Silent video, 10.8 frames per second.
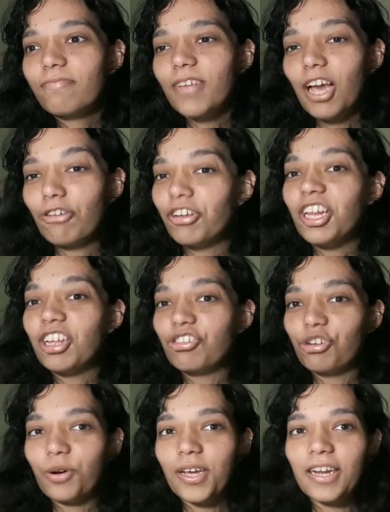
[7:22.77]
I really
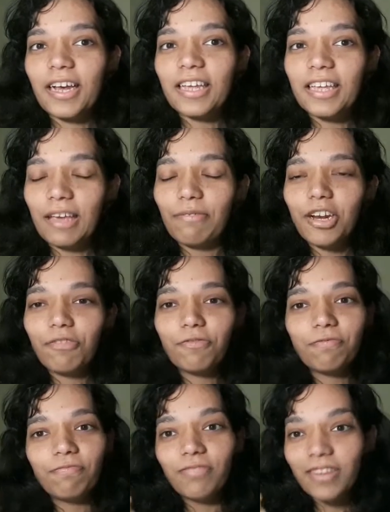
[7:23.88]
enjoyed. I gave it a
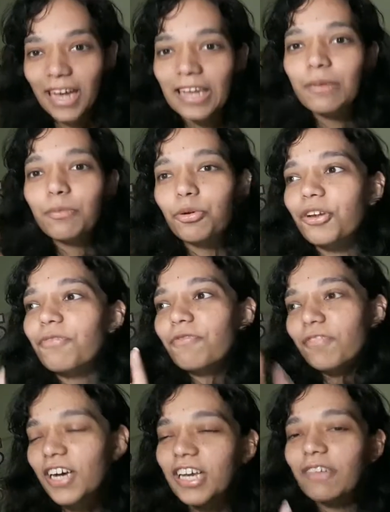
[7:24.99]

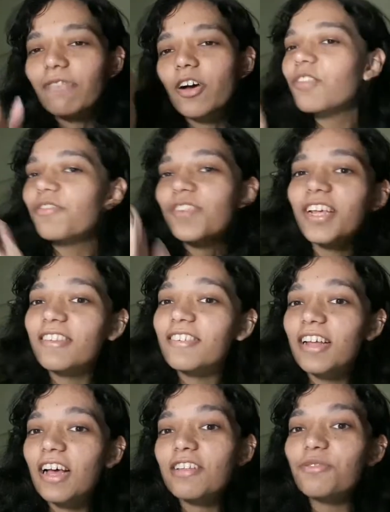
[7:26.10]
9.5 out of 10
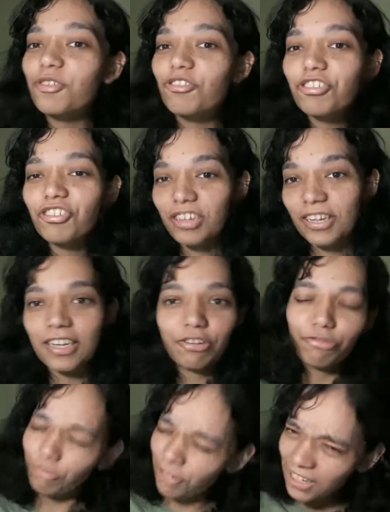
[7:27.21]
stars, which is like
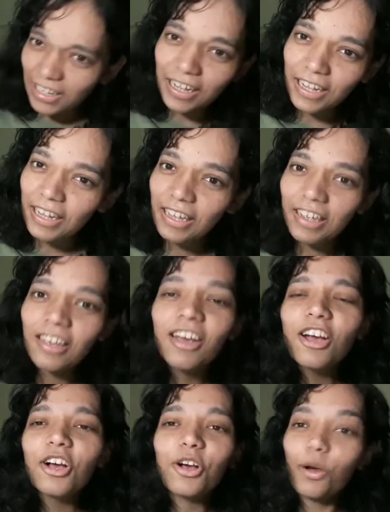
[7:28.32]
really high
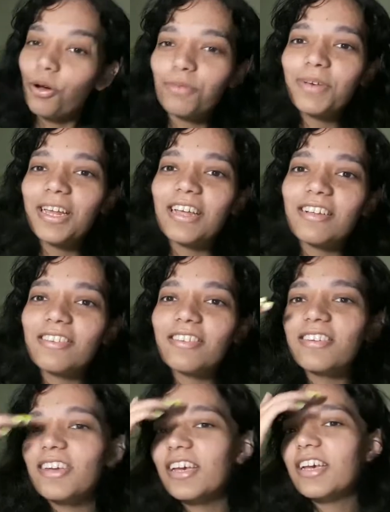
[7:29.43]
on my
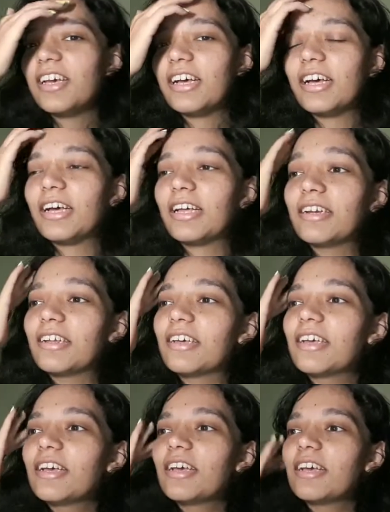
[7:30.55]
list. And
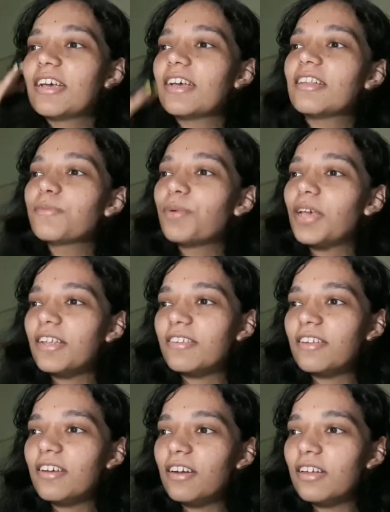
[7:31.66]
it's
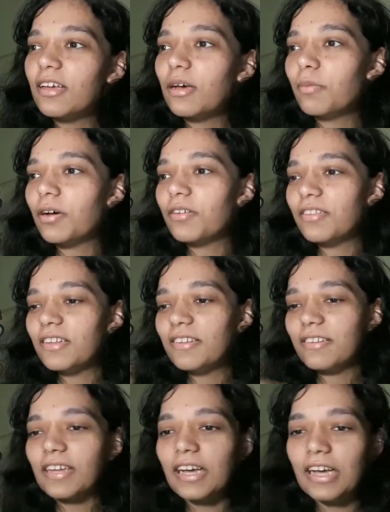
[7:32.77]
basically about
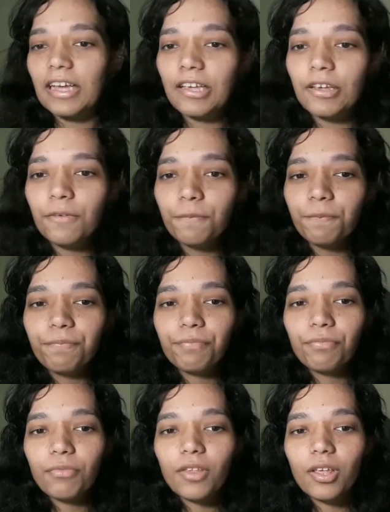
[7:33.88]
this guy
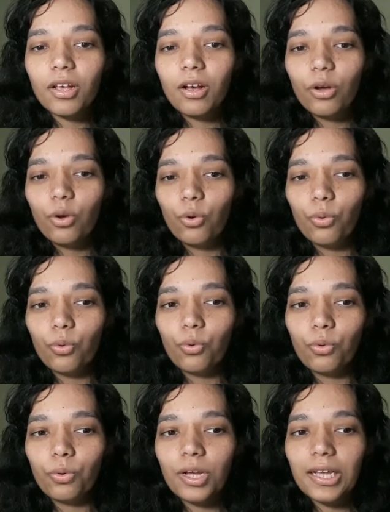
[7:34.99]

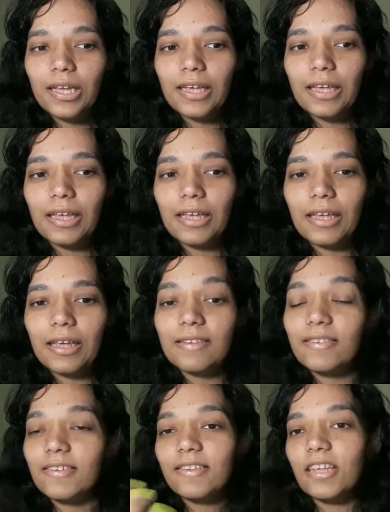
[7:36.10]
who
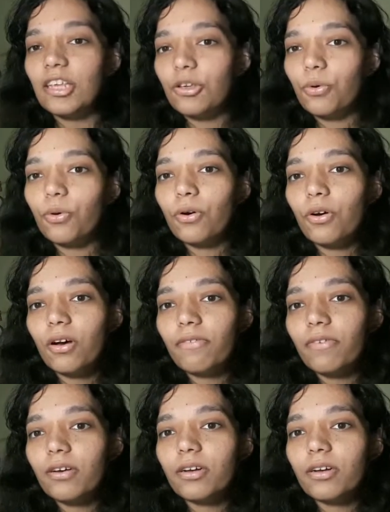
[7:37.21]
is a CEO of